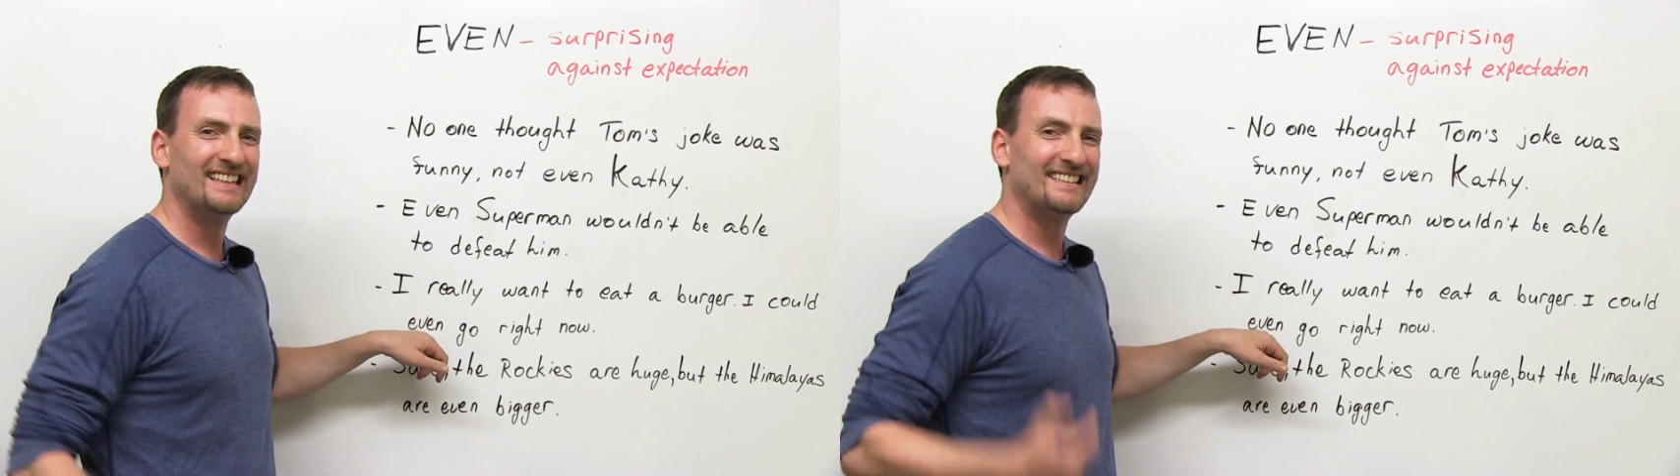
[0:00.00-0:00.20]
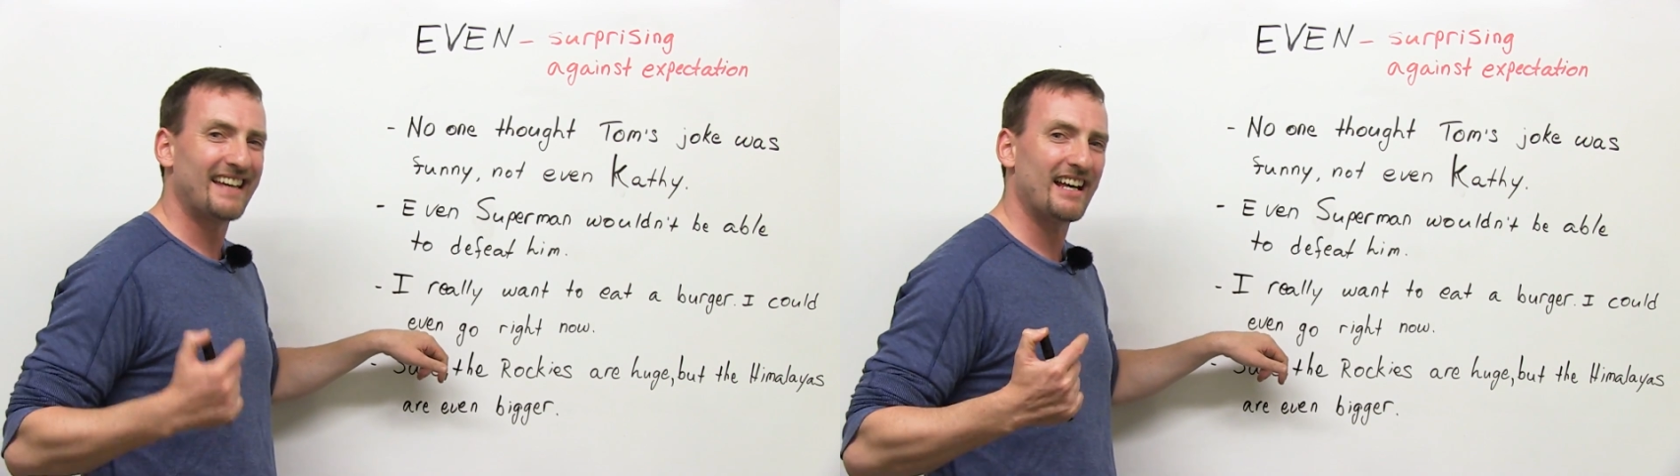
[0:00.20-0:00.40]

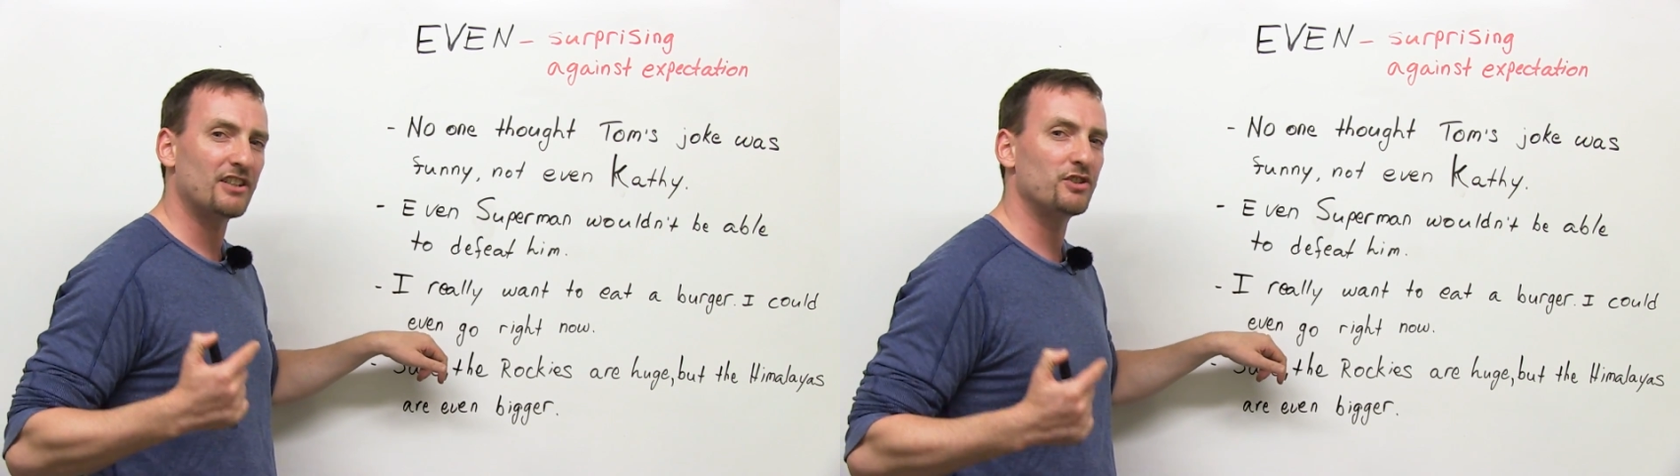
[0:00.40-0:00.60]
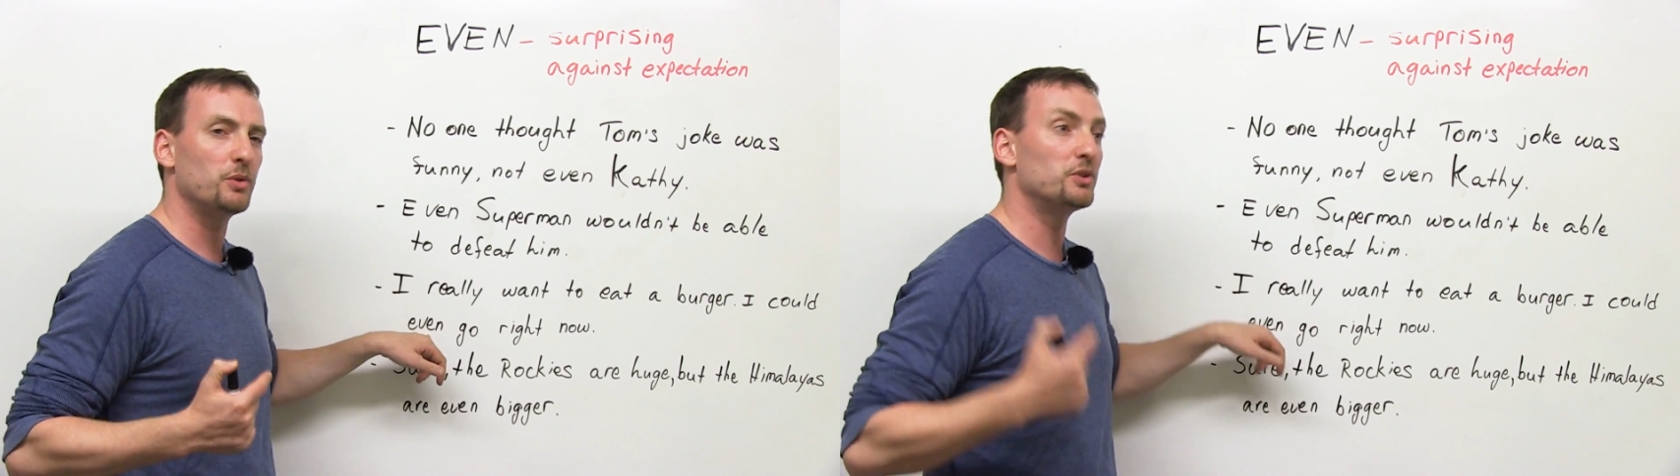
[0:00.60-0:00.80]

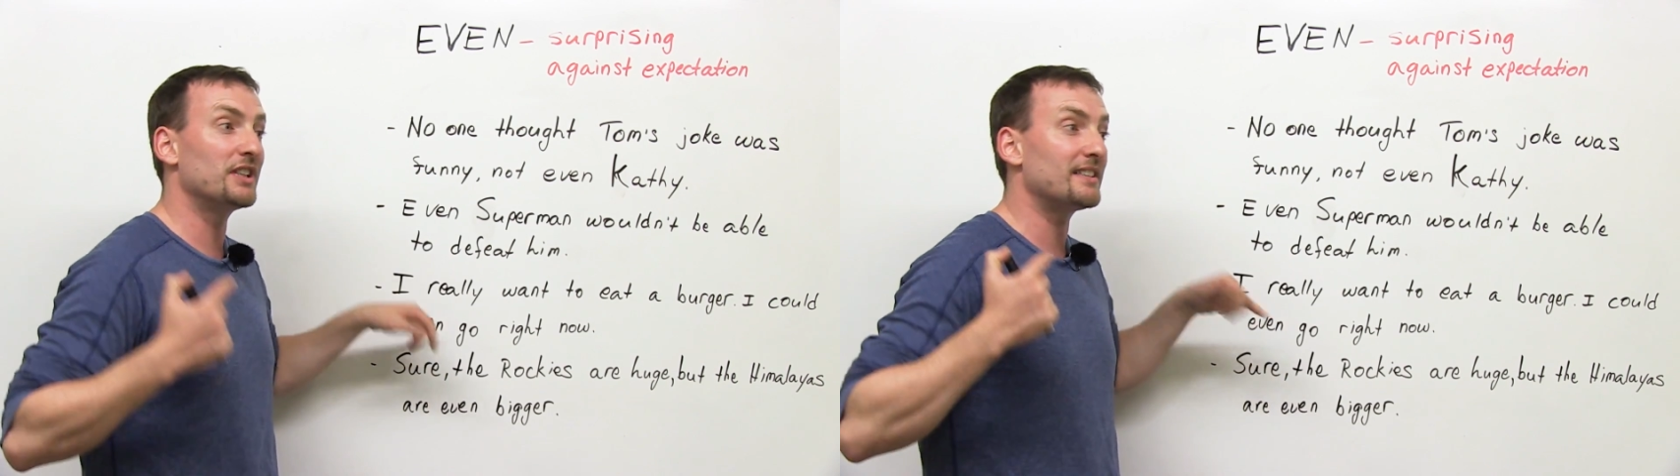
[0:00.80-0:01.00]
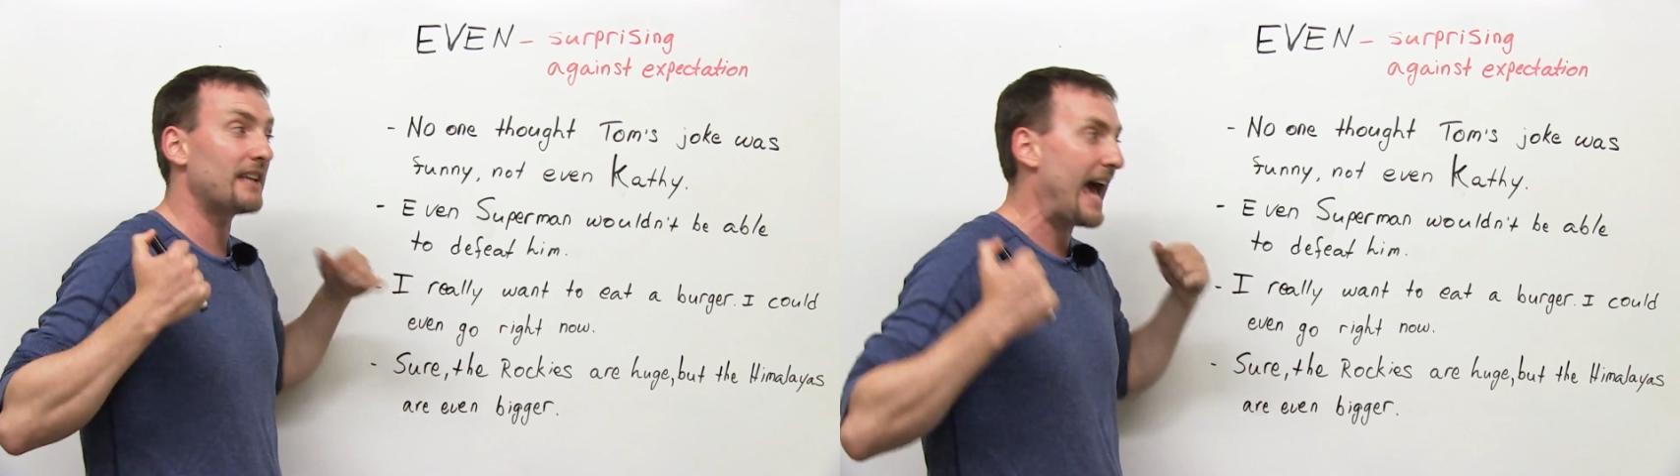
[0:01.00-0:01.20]
tells you
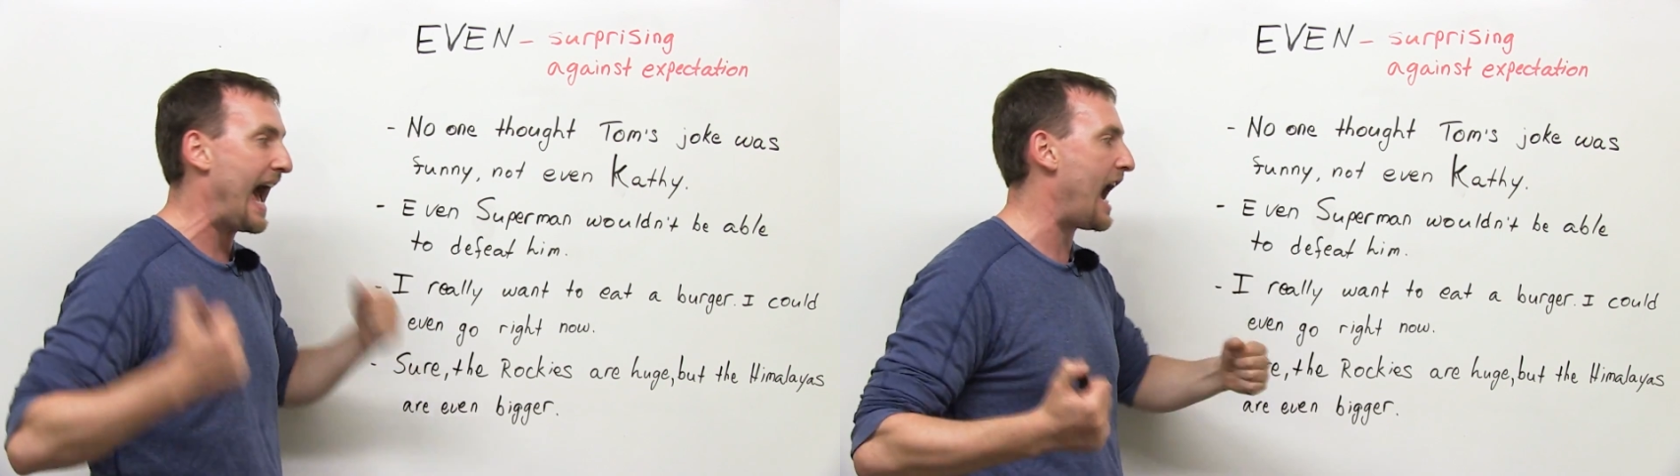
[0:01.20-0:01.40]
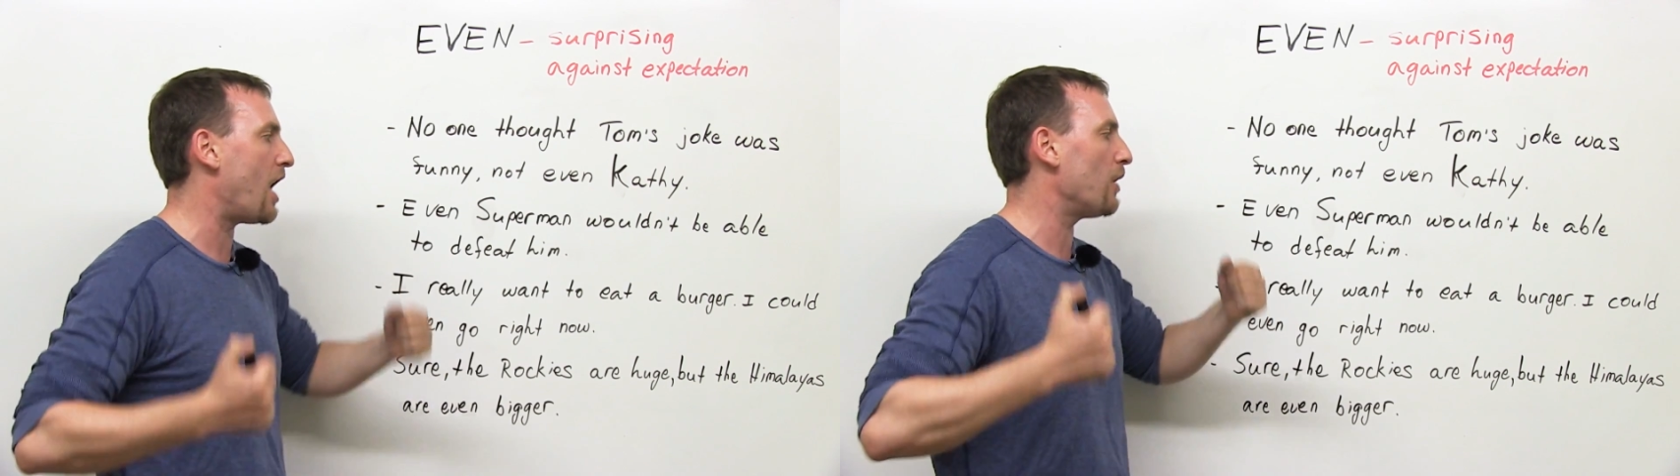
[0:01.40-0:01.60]
just
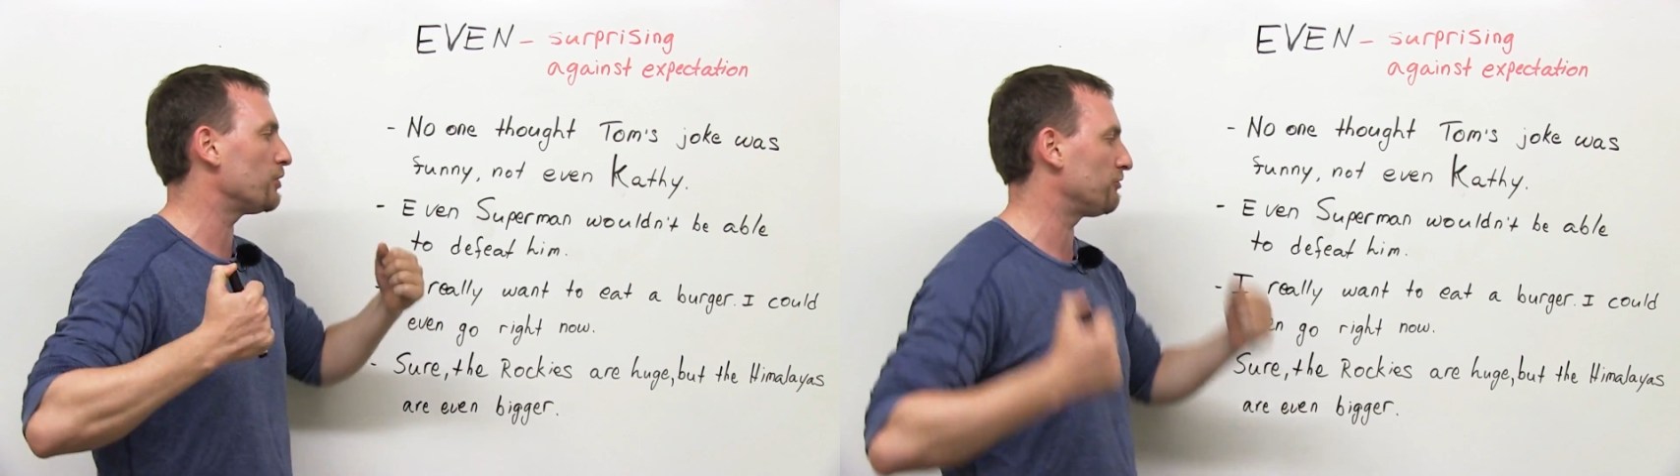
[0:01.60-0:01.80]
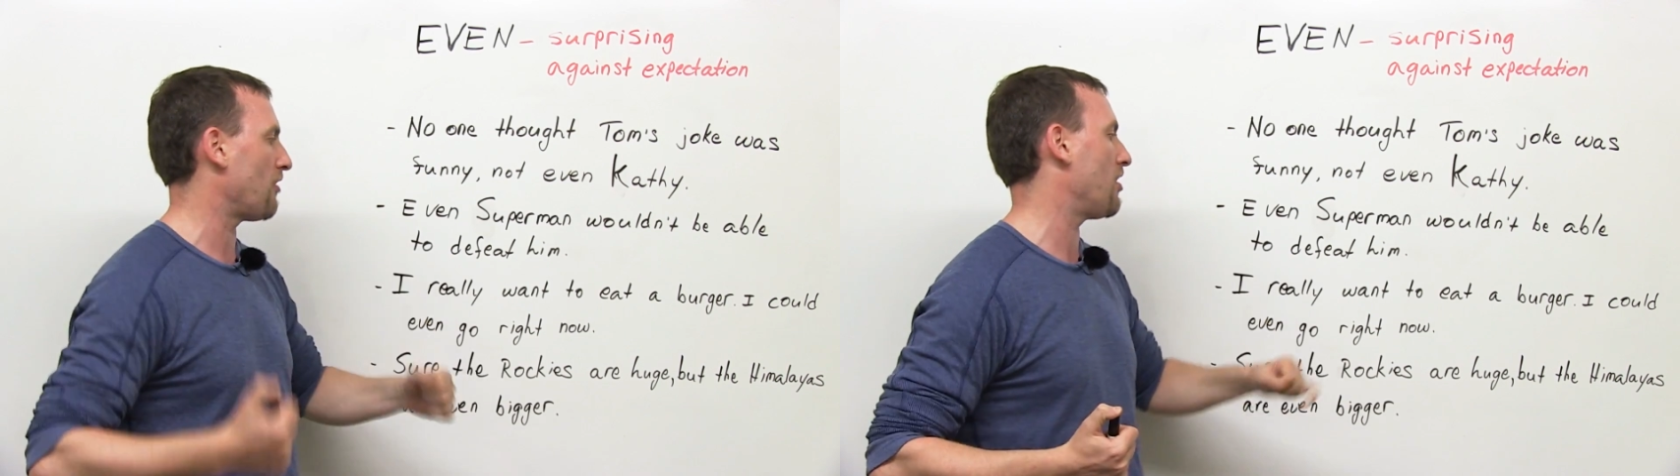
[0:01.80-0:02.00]
how
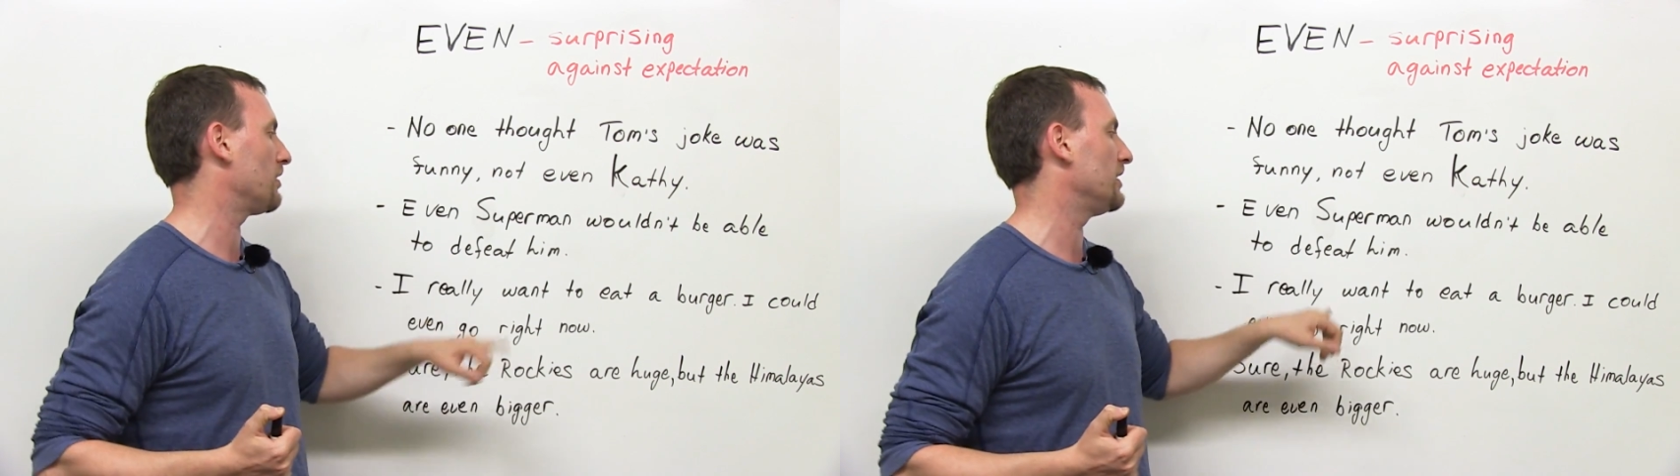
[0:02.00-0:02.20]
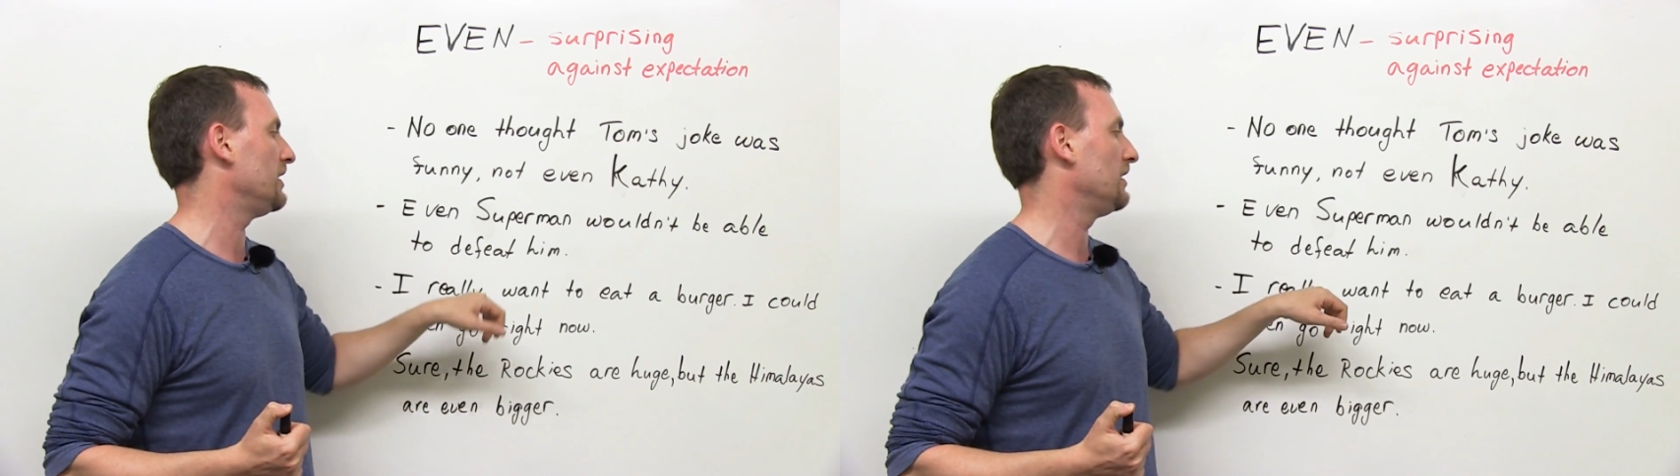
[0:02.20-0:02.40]

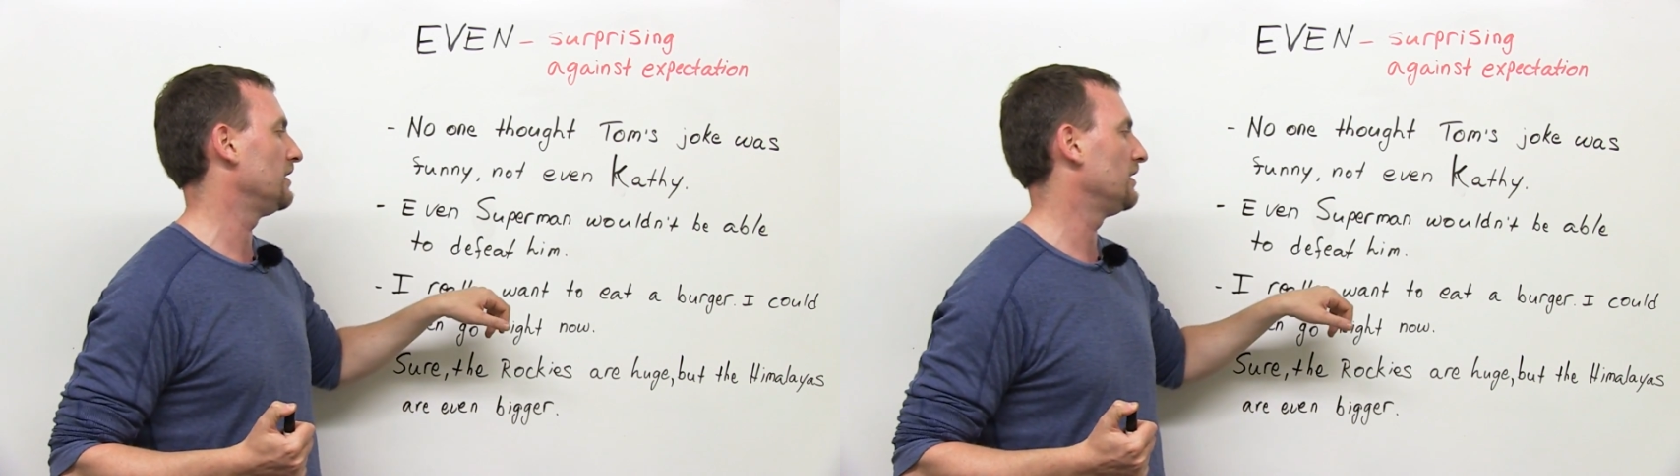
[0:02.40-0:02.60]
strongly